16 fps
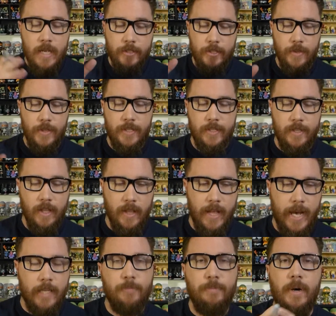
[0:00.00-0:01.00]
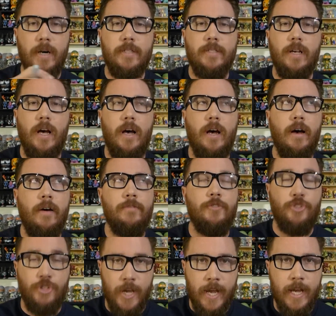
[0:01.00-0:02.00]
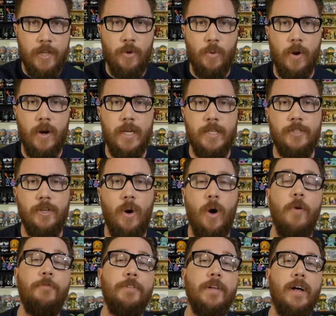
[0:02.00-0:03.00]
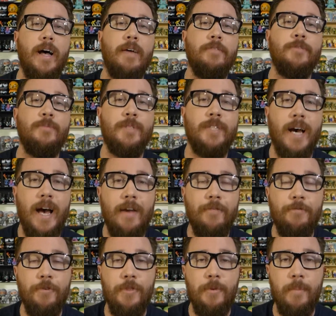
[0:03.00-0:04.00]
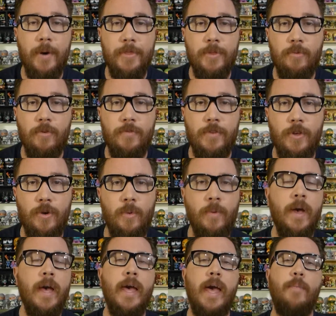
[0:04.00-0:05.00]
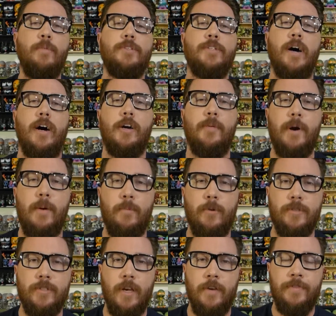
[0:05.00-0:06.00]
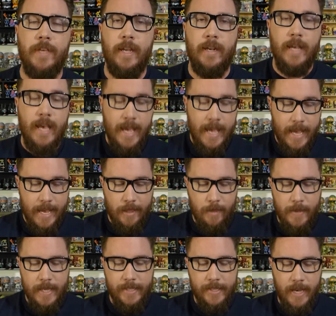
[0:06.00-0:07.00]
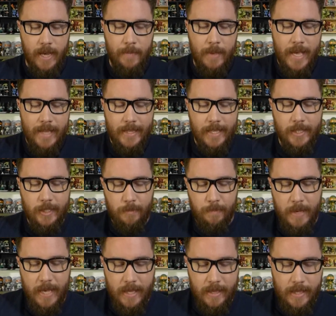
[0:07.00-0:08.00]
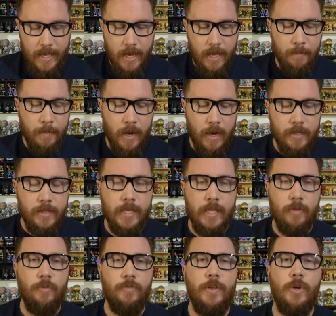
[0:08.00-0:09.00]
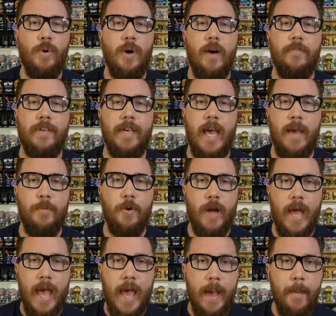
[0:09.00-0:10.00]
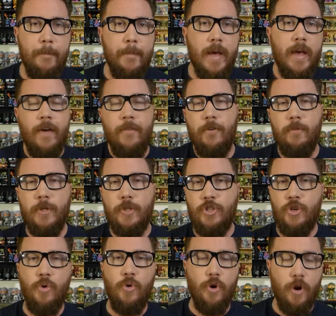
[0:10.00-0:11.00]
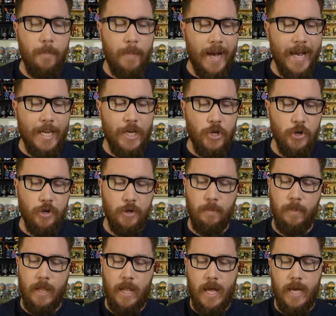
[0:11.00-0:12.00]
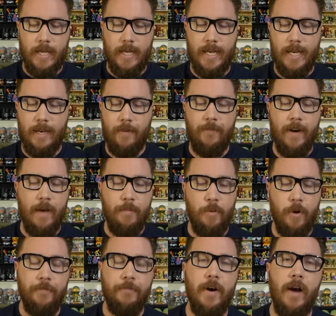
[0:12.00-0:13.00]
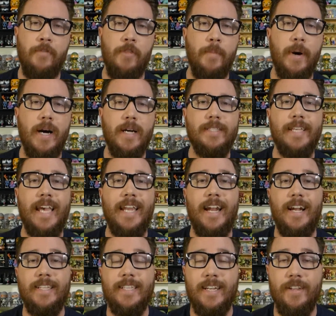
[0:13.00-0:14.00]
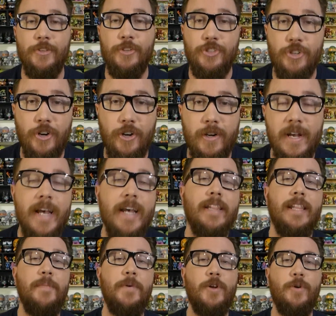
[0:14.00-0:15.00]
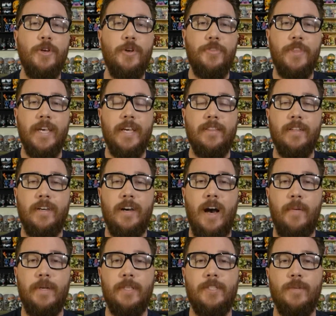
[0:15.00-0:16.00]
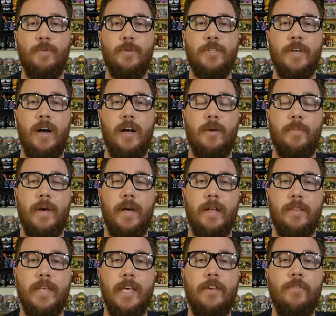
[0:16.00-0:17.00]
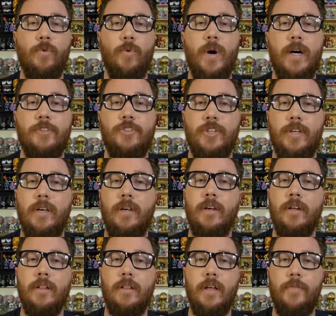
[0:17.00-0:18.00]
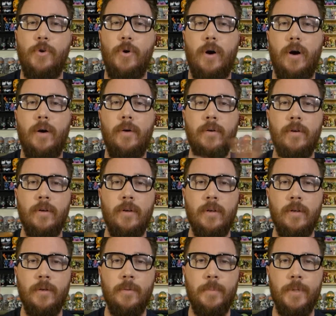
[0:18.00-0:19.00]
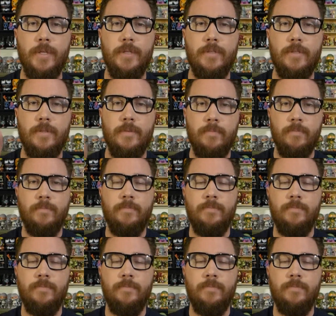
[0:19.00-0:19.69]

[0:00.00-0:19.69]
So this is the last box of January, so hopefully I'll have some time for the monthly review and we'll talk about more stuff then. In the meantime, this has been the unboxing and review of Gamer M for Mature by Nerd Block. 5.5 on the box, 8 out of 10 on the shirt. Let me know what you think in the comments and we'll talk about it. Thank you for watching. Love you all. Peace.